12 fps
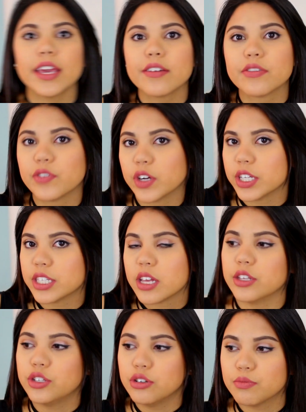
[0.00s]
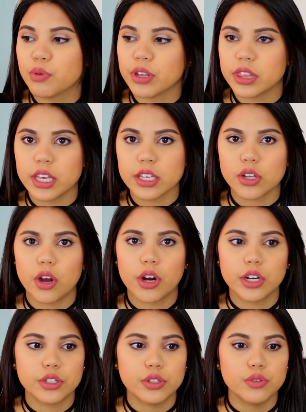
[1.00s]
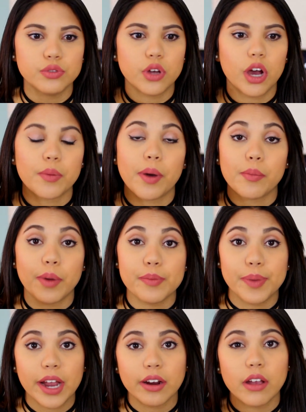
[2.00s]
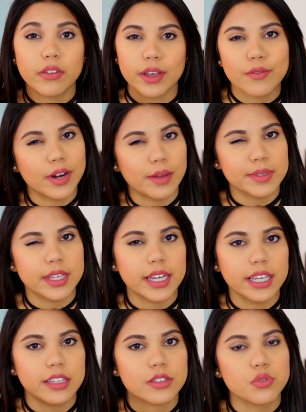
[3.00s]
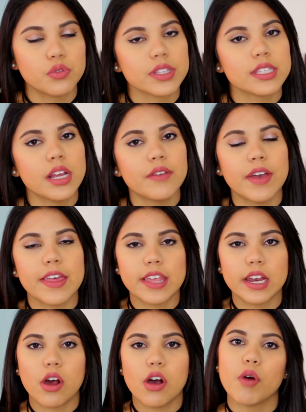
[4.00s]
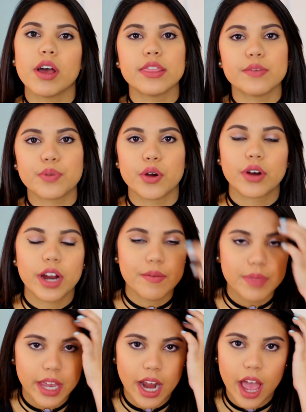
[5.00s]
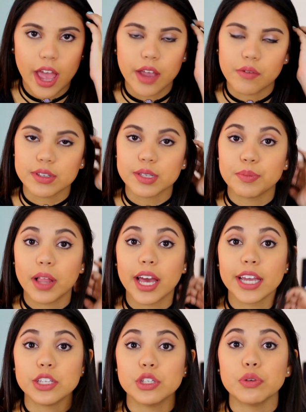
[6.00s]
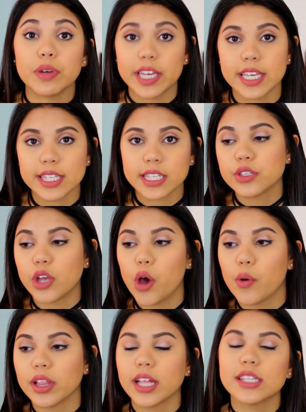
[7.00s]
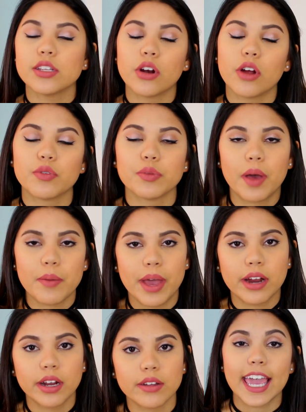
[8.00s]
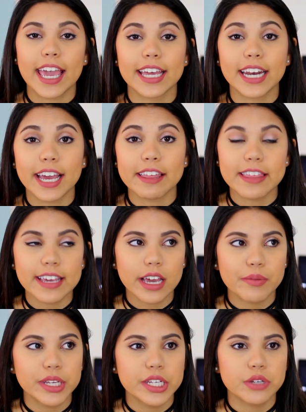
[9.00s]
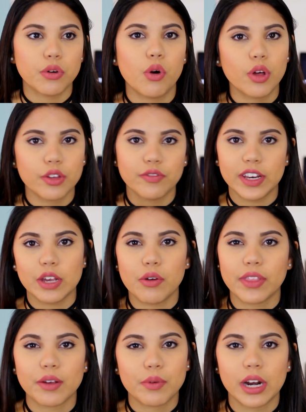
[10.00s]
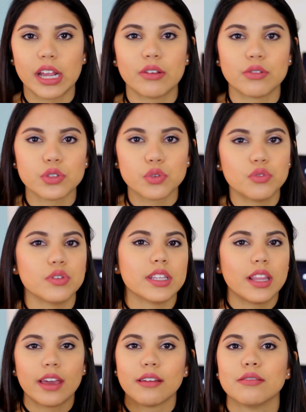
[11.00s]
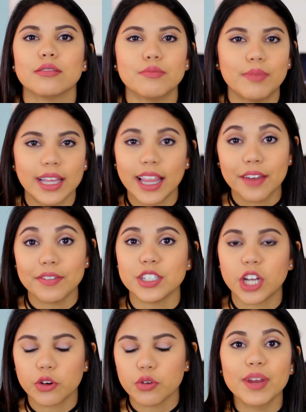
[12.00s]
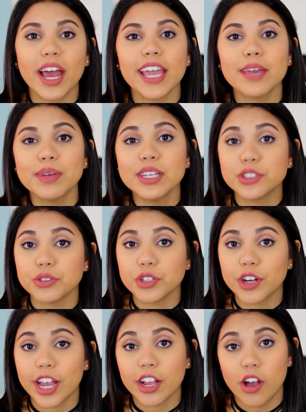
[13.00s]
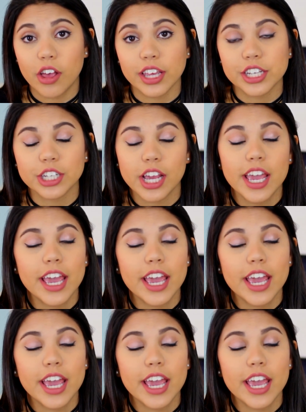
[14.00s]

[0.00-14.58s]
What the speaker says: like first, the two important things are to talk about my background, like what I'm studying in school and stuff, and then what the program that I was applying to is. So let's start off with my background. And I think I'm gonna do a whole other video on like where I go to school and like my life in general. But I am a junior at college